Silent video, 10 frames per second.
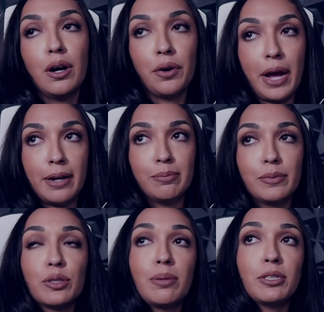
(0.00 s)
Okay,
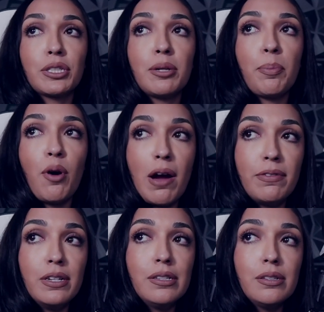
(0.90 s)
so I'm just going to
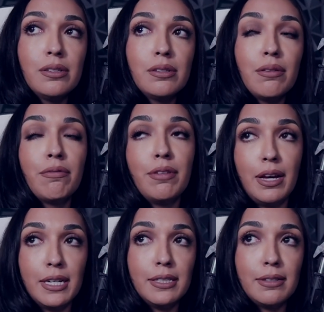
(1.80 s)
preface
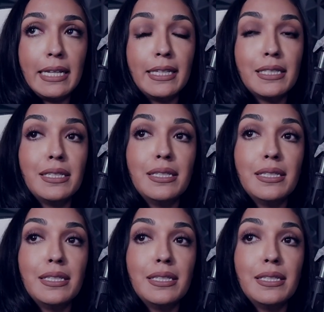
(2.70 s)
this, that this